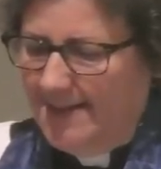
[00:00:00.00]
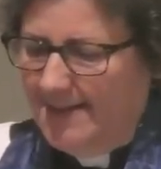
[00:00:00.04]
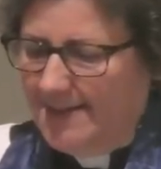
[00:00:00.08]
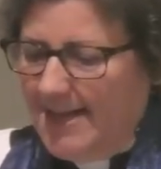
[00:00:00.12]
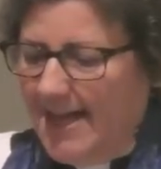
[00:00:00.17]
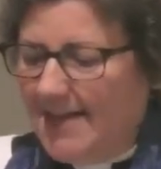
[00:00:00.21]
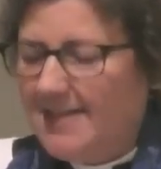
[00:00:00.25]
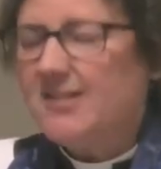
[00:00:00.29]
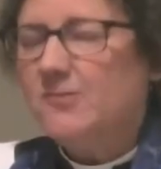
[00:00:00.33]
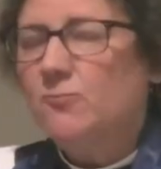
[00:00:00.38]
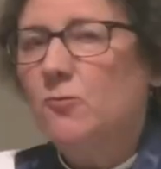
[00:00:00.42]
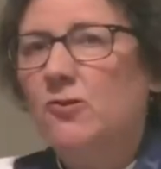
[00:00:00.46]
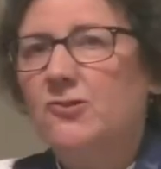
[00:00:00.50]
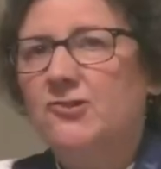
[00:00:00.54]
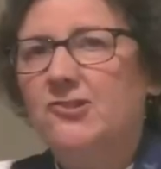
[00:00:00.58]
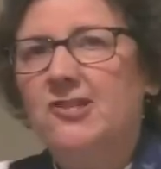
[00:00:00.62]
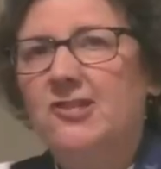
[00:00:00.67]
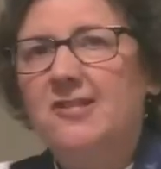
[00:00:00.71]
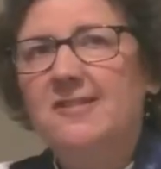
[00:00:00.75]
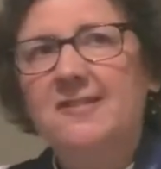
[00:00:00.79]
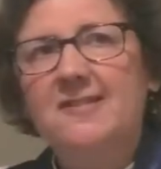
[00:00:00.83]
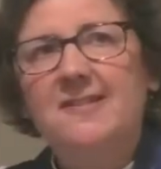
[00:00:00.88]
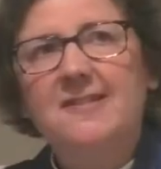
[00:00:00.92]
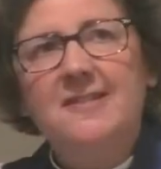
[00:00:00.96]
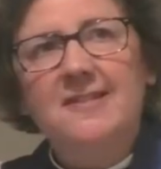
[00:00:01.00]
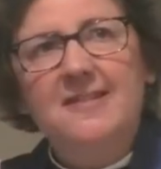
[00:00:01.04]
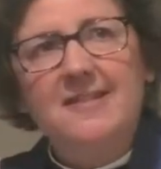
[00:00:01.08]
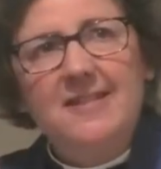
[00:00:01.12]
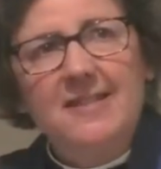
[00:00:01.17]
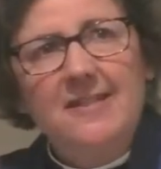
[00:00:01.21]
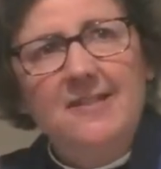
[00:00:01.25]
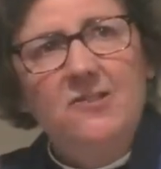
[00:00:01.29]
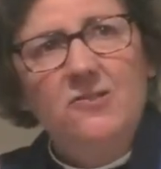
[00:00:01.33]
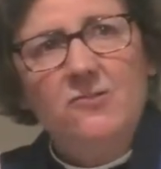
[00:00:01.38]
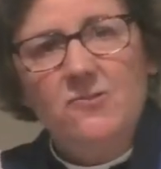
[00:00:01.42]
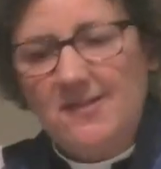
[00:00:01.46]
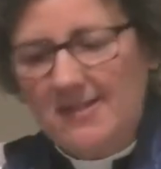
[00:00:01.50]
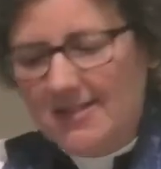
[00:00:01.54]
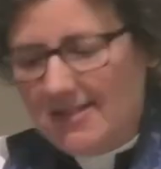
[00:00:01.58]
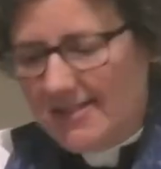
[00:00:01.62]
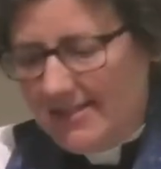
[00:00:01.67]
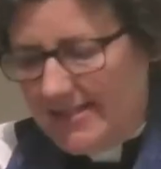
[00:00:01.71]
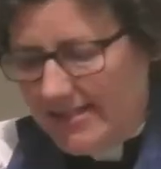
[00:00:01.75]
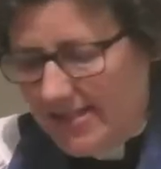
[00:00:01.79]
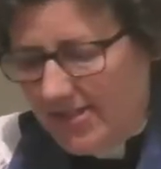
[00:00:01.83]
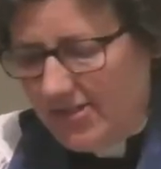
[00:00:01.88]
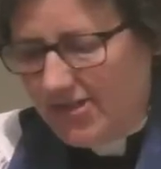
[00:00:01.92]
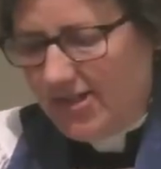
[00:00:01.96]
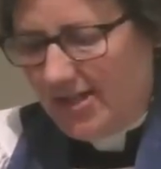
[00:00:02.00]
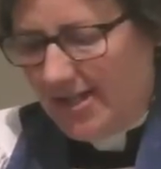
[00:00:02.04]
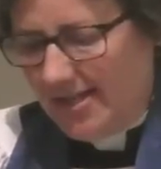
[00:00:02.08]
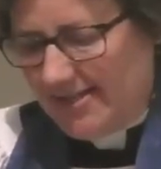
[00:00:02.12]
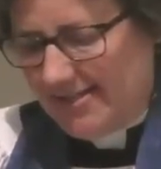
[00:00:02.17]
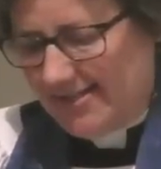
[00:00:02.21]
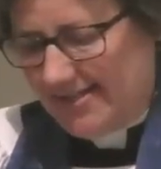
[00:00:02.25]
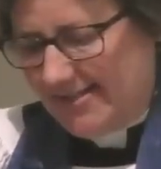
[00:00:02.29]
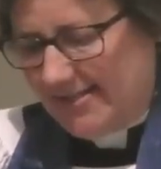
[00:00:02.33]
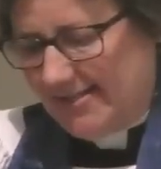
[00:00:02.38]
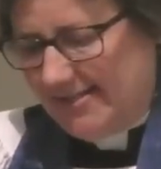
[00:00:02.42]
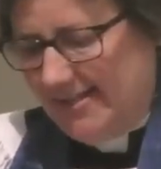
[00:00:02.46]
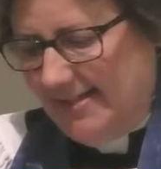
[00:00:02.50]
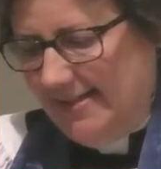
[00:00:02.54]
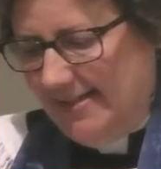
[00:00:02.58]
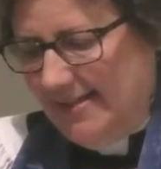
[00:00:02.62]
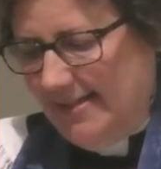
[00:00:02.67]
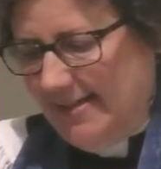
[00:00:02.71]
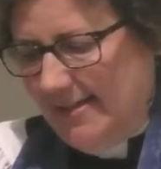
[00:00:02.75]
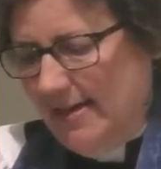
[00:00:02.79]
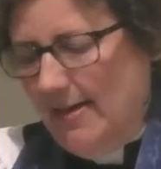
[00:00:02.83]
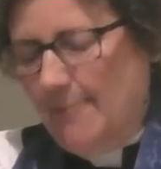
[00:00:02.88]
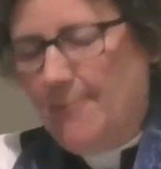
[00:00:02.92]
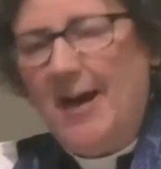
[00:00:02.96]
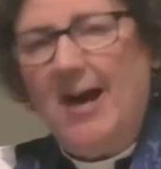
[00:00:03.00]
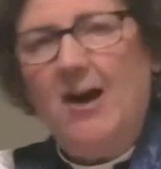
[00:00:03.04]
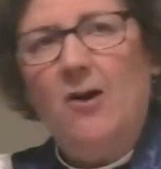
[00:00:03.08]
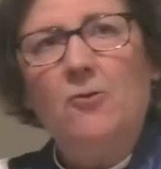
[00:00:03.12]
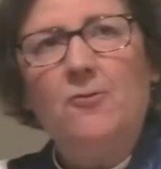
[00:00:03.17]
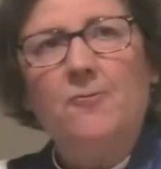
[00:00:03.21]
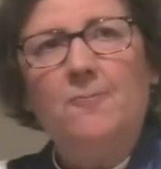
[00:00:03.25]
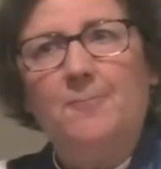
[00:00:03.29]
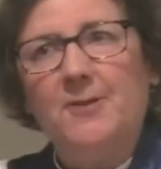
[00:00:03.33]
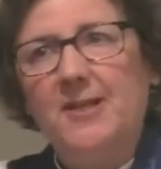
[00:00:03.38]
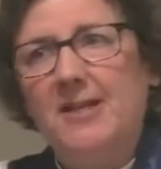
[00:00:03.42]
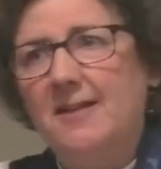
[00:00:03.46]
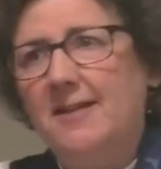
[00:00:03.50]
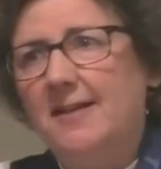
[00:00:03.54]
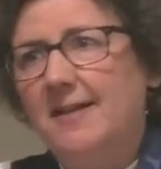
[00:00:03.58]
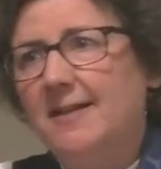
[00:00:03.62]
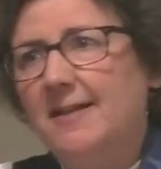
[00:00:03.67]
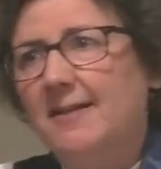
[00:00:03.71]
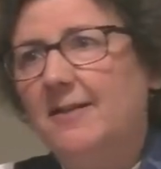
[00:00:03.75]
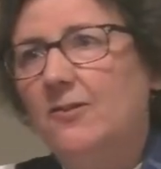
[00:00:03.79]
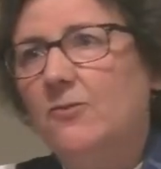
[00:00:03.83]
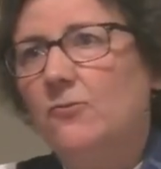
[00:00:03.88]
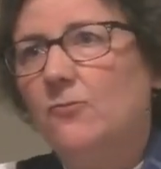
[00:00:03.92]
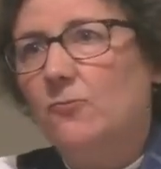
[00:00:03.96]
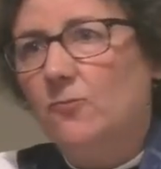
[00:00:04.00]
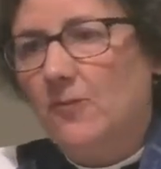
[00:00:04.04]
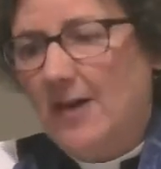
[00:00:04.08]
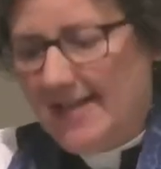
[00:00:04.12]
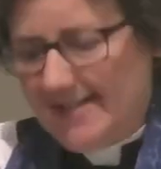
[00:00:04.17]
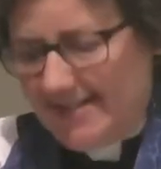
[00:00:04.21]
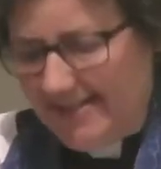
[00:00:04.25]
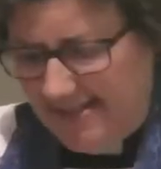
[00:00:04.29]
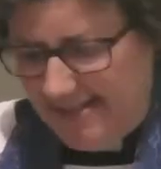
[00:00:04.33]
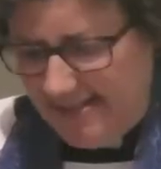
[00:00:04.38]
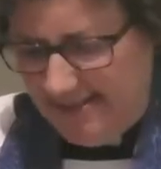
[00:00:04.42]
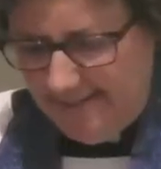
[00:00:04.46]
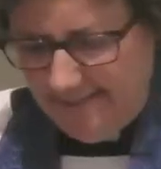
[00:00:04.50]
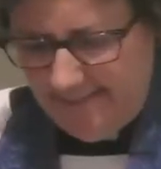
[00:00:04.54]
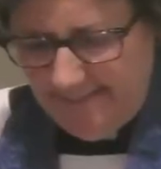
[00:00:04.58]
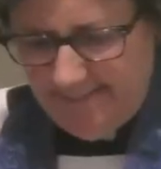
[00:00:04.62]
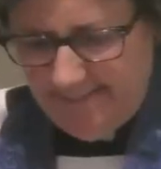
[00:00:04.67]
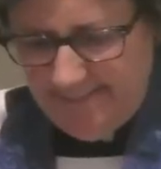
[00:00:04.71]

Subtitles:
That is what Jesus continues to teach us about being ready.